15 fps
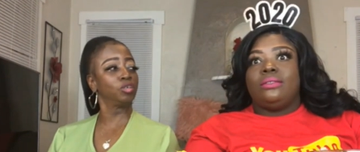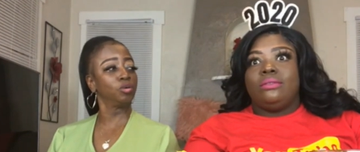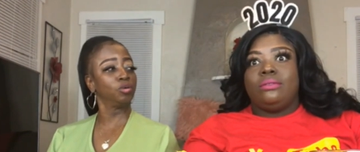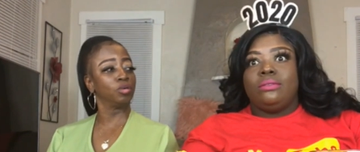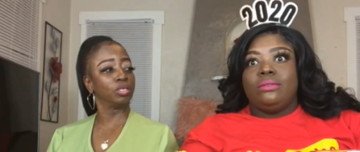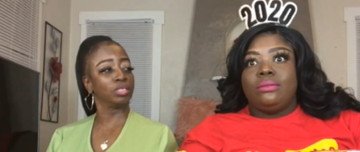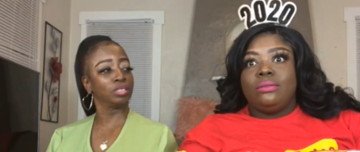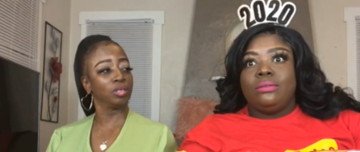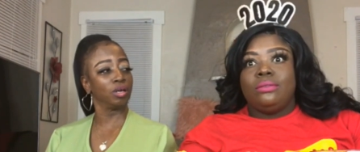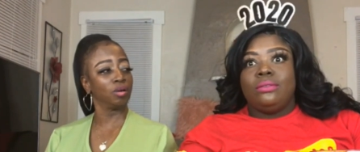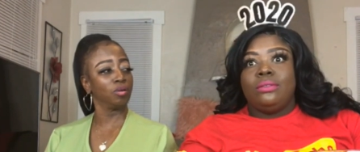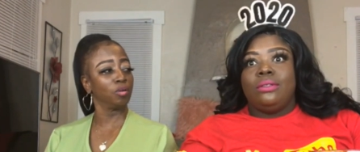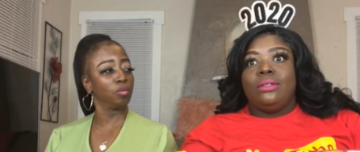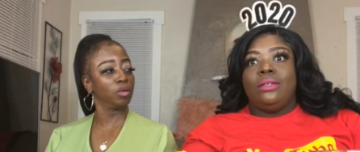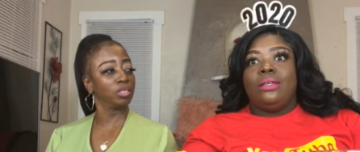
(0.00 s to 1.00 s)
Speaker 1: yours, so I don't
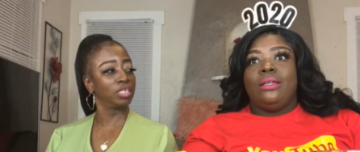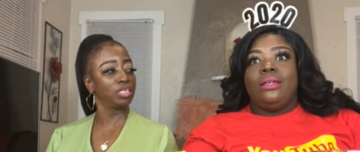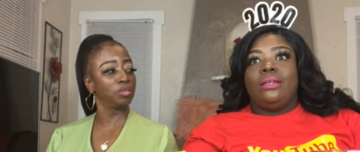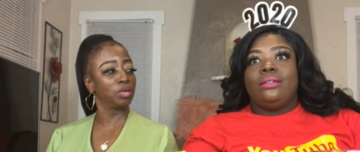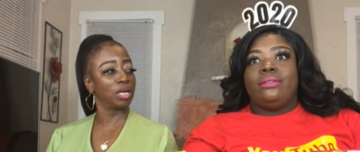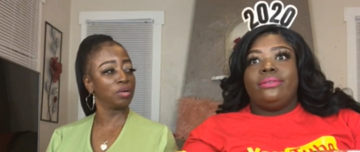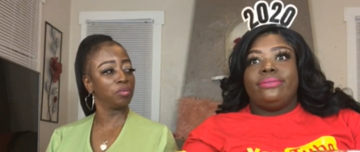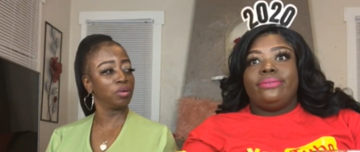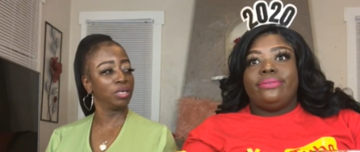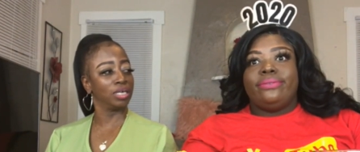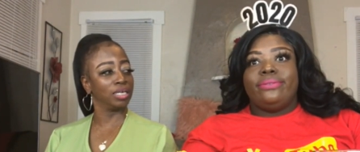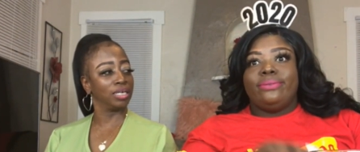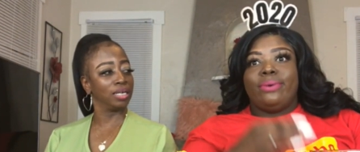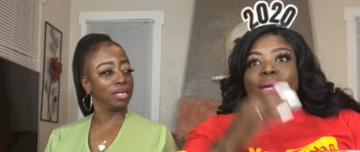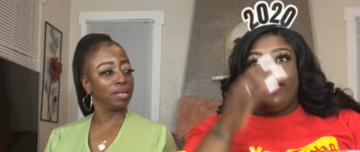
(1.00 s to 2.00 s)
know what tastes like what.
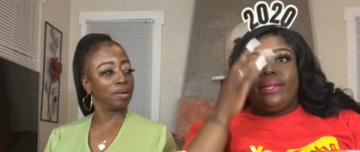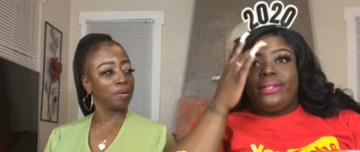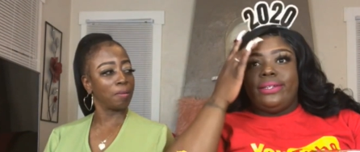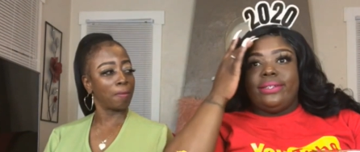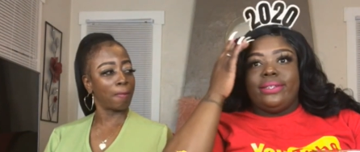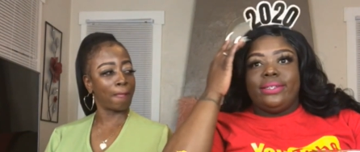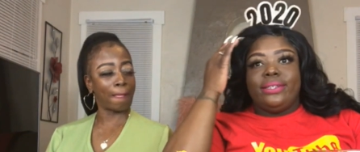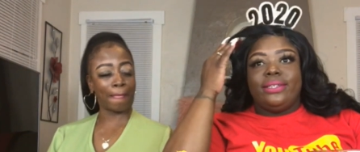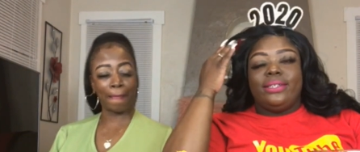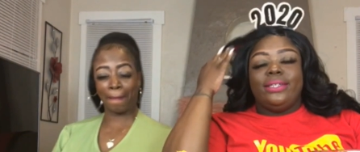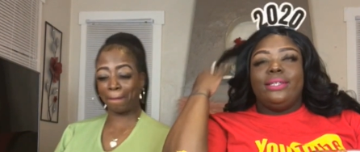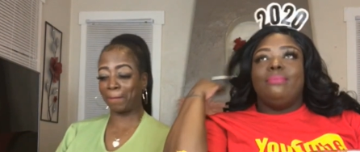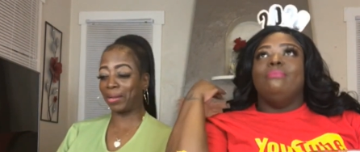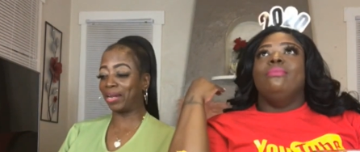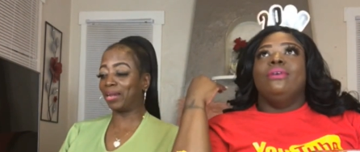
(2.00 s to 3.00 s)
Right. Okay,
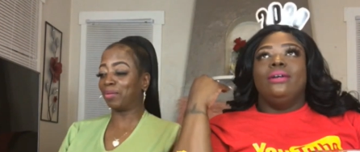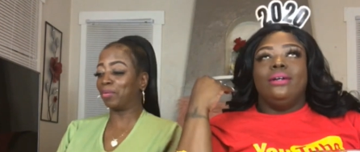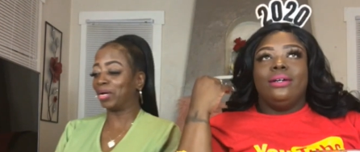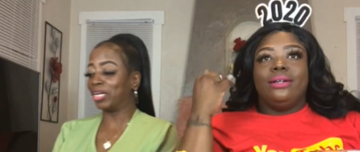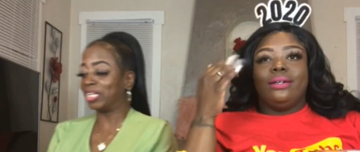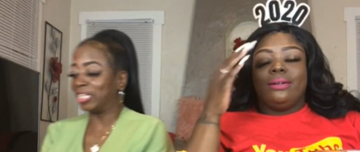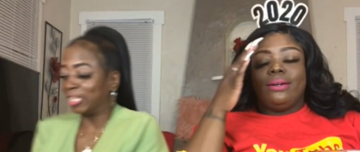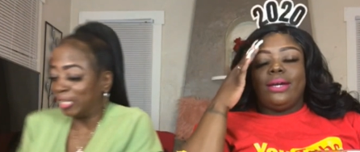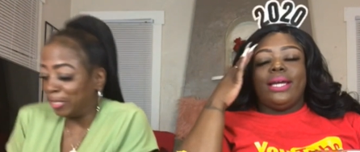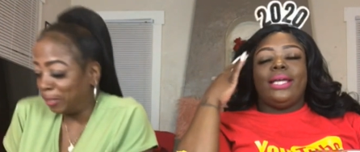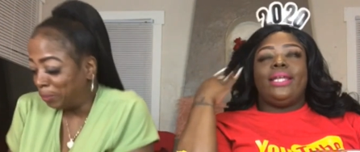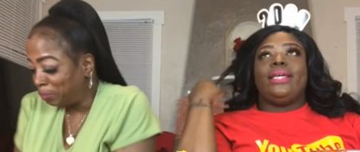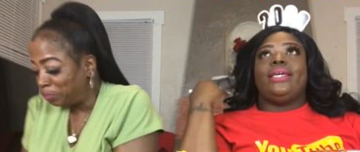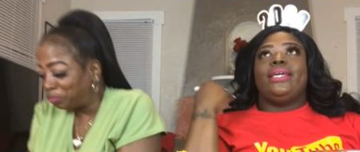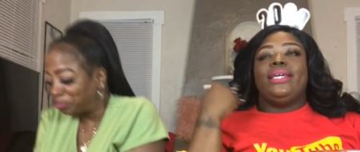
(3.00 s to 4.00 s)
but anyway. Right.
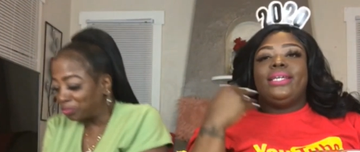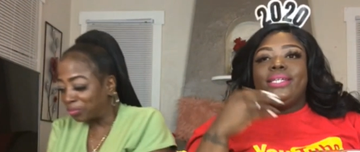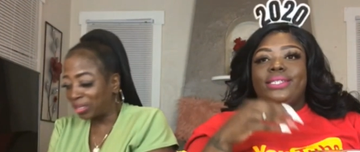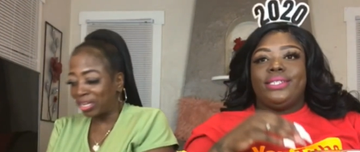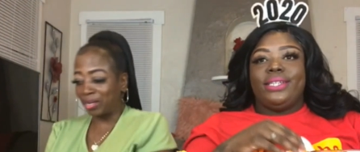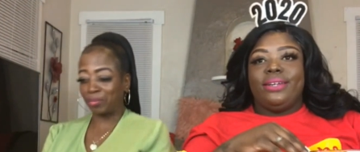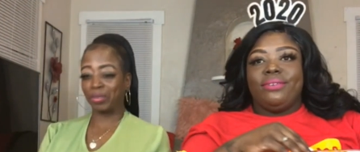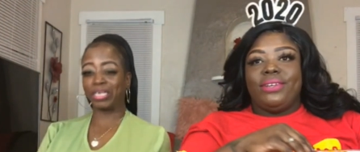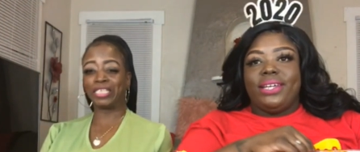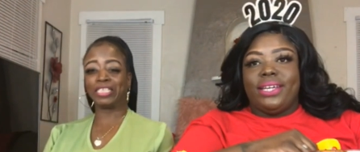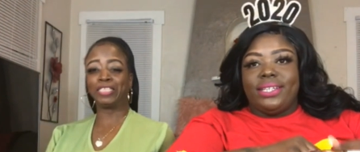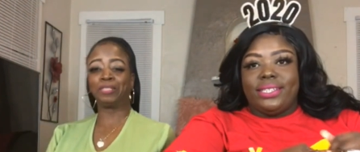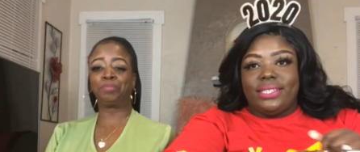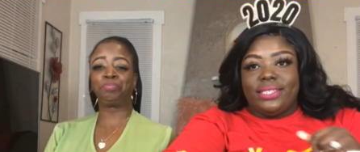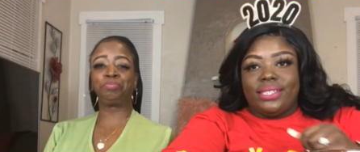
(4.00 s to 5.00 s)
She never
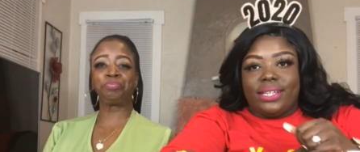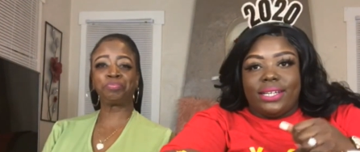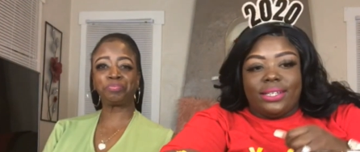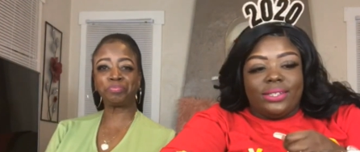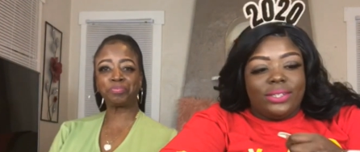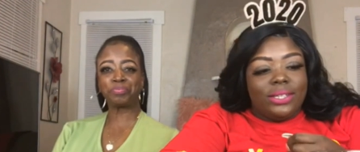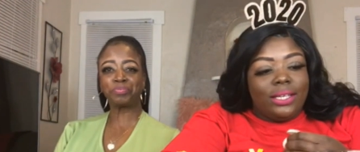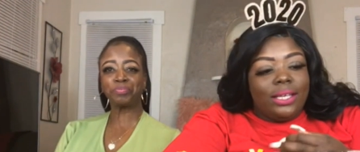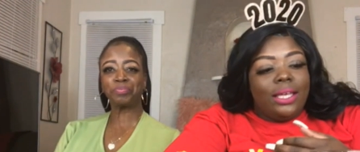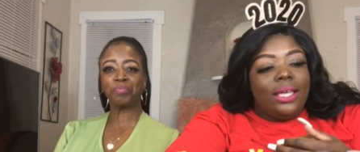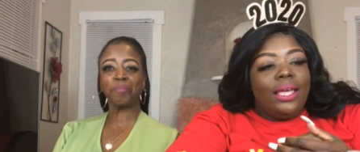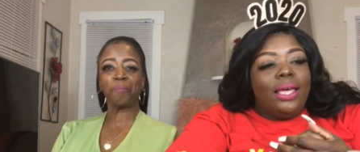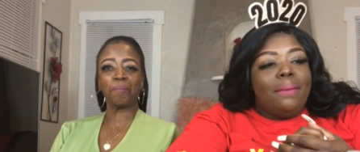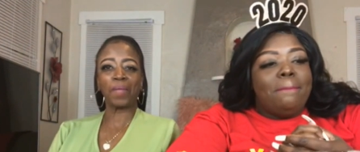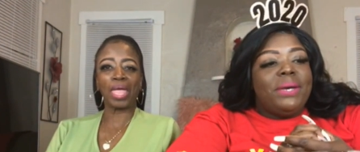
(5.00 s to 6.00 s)
tasted y'all.
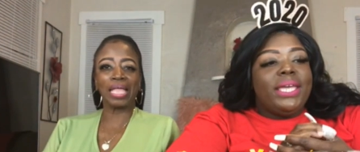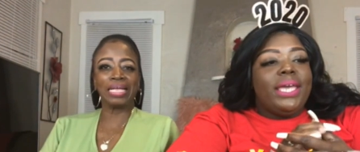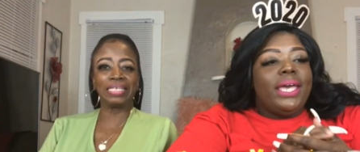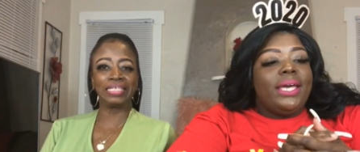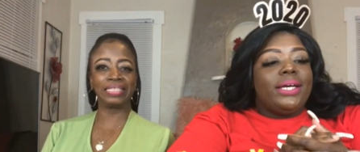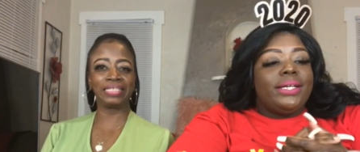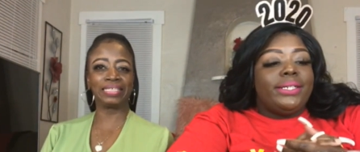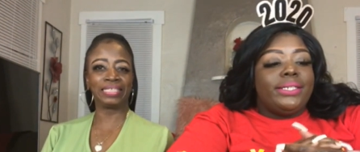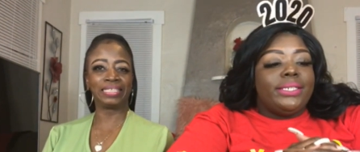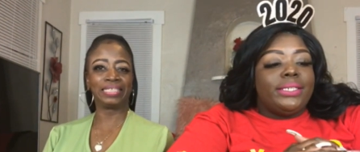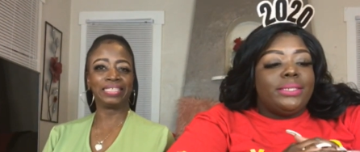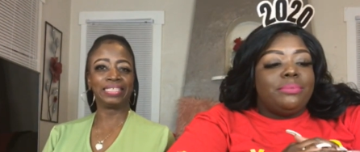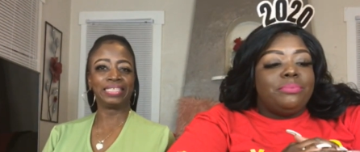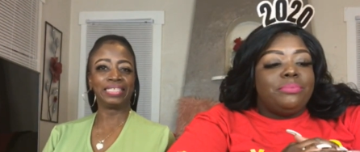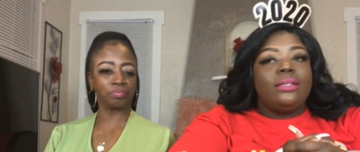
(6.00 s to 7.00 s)
Speaker 2: But yeah,
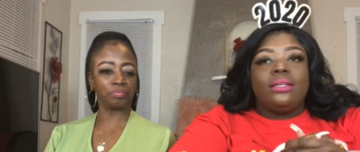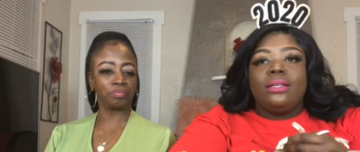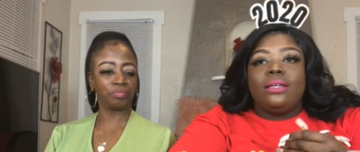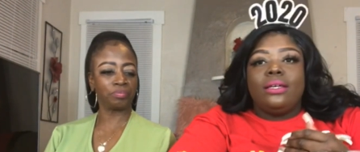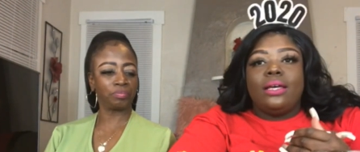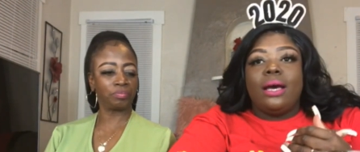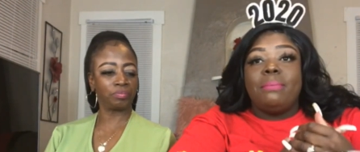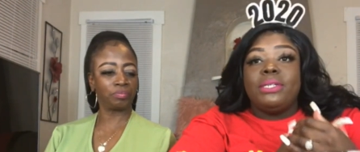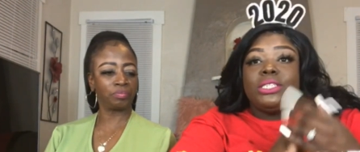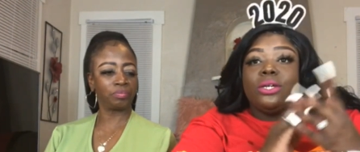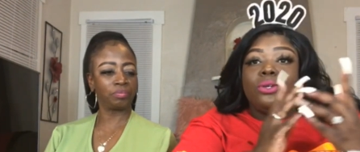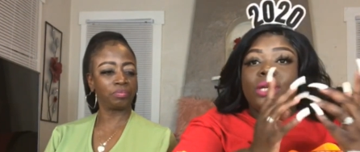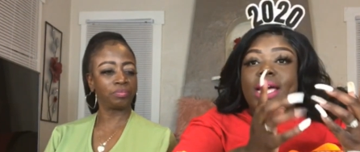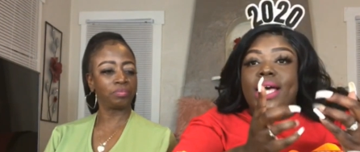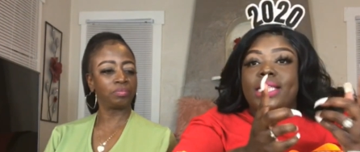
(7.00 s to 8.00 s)
um, I'm going to show
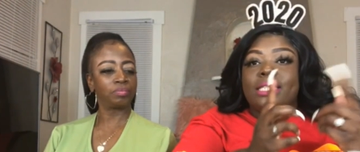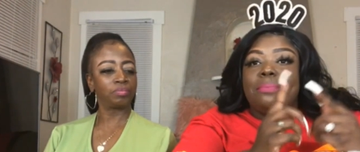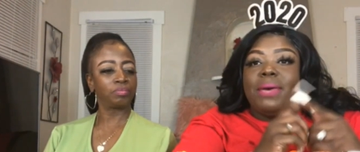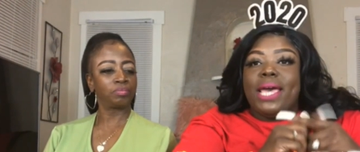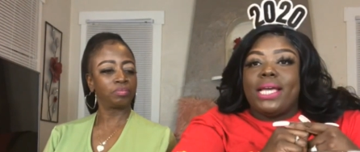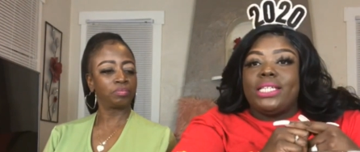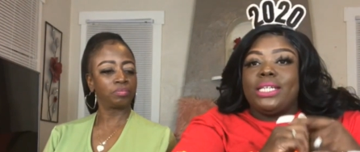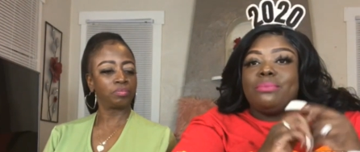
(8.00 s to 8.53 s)
you guys the package.